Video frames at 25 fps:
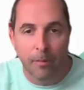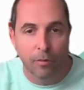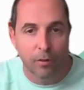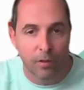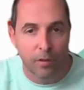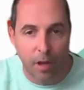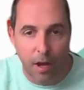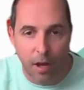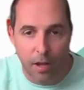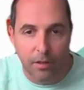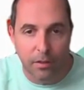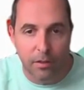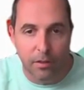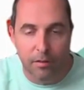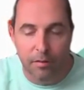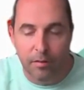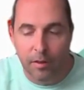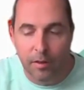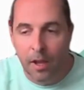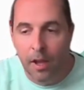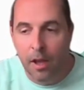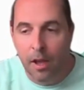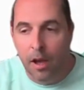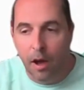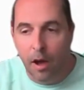So tons
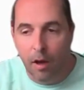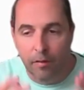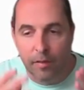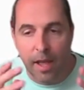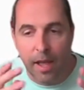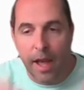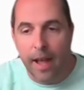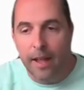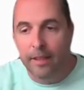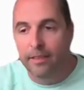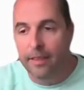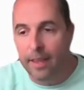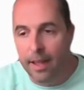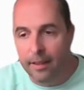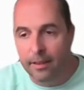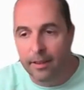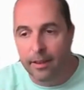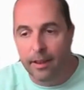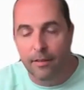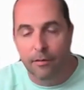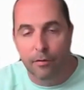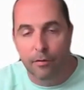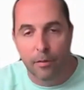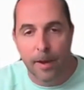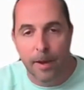of content
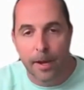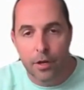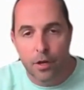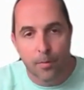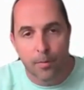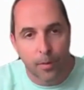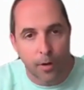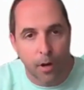and information,